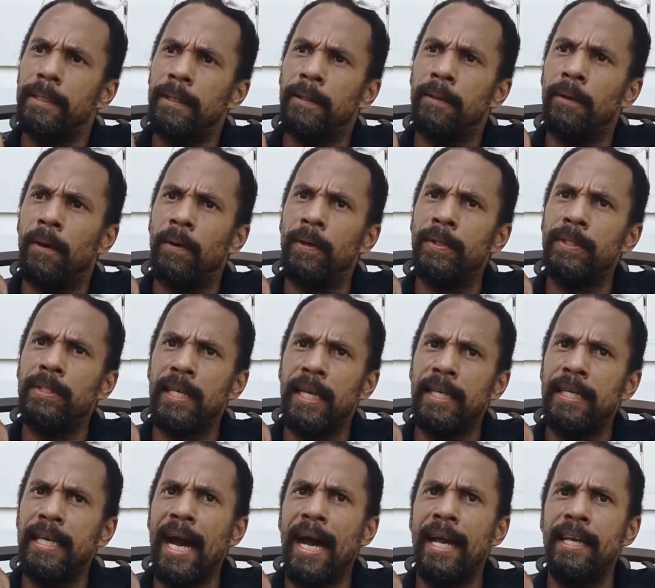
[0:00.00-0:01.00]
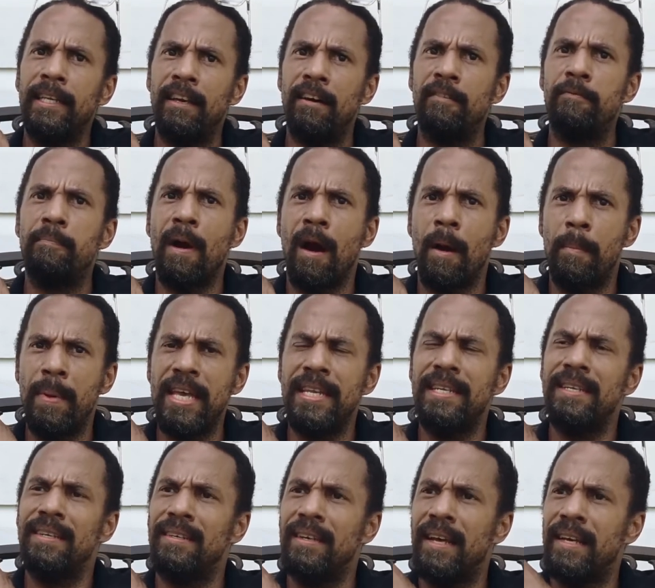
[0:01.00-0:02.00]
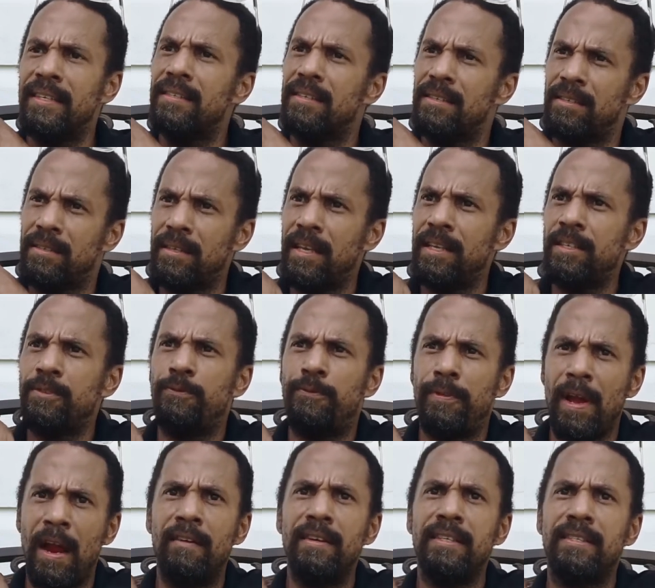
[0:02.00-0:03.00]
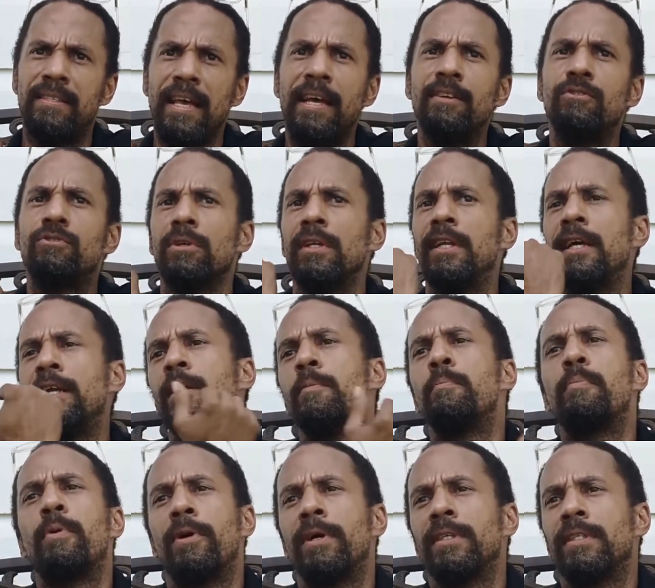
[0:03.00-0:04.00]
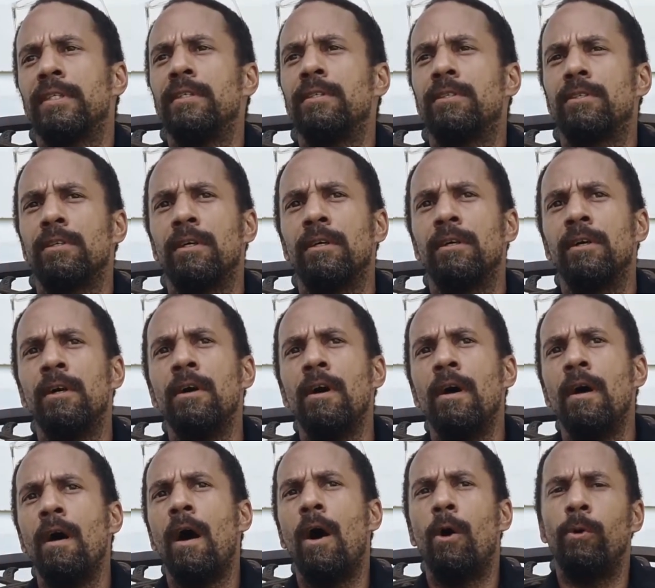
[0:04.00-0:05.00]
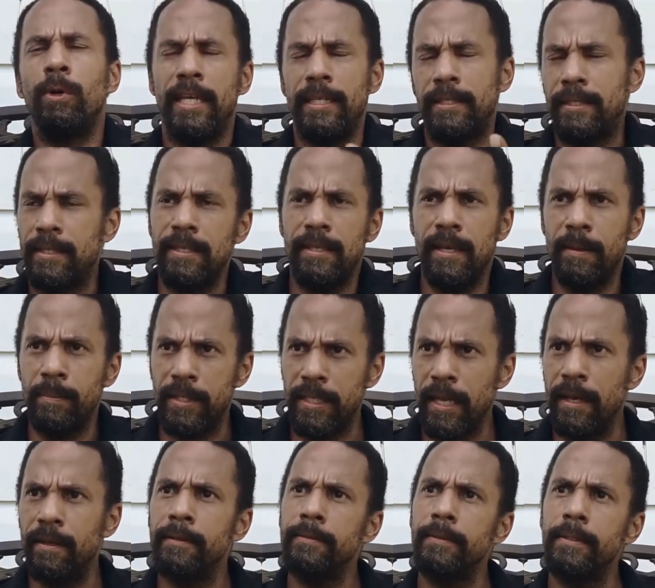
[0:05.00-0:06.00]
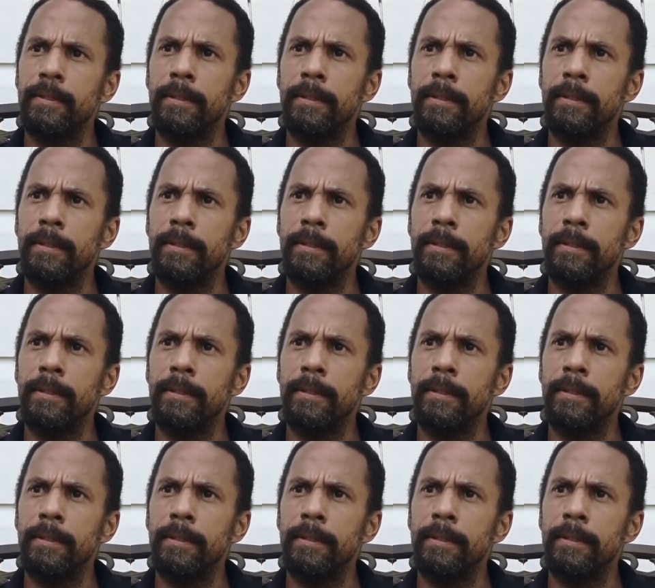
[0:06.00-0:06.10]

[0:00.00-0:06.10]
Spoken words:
You know, it's like the idea of Barbadianness is very central and important to how they see themselves.